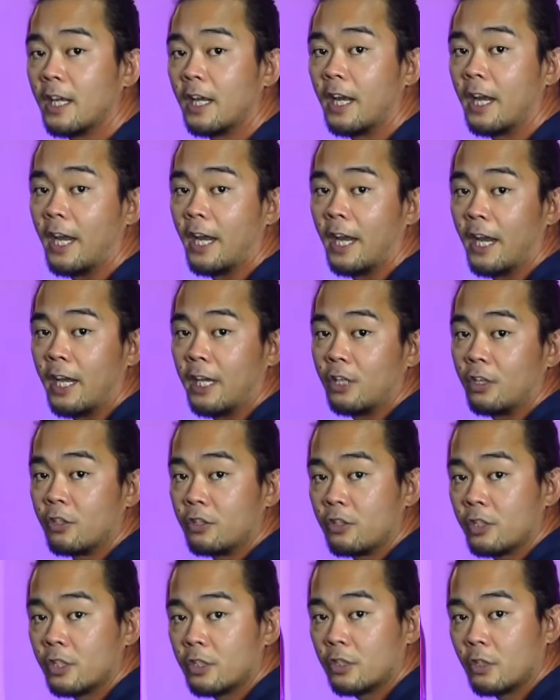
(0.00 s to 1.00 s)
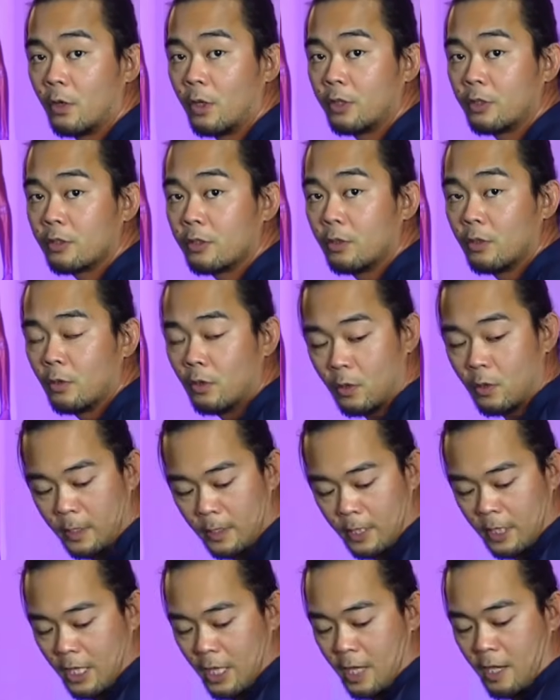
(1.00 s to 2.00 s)
and you're just going to
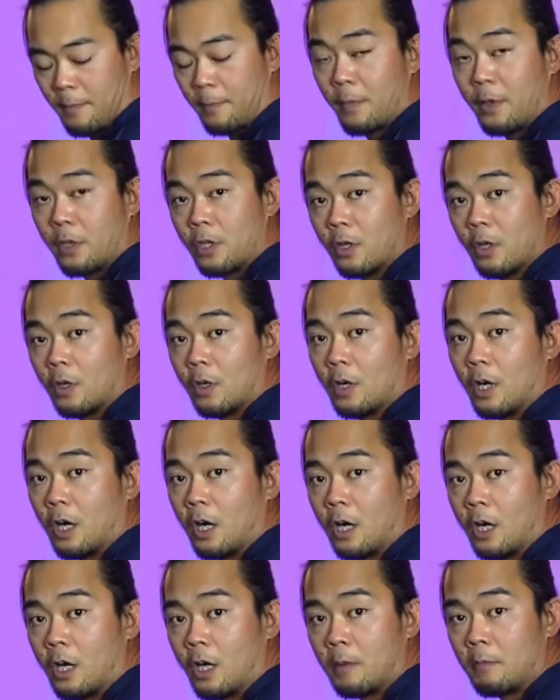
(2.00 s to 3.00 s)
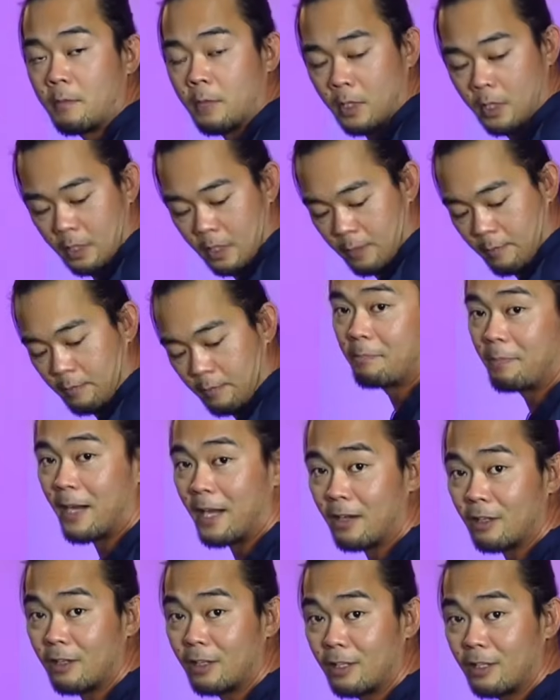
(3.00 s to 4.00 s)
keep your arm
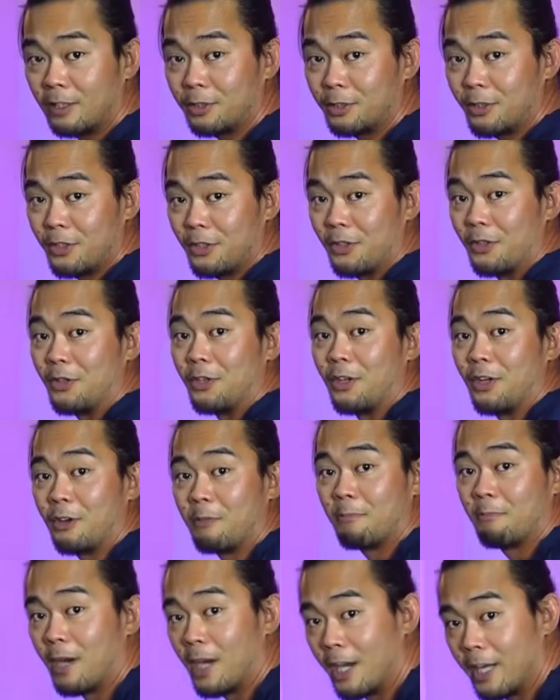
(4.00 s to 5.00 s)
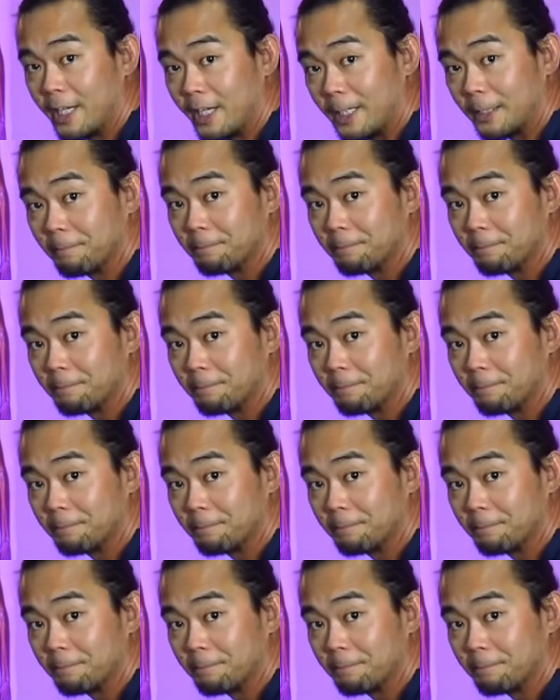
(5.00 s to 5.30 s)
parallel to your body.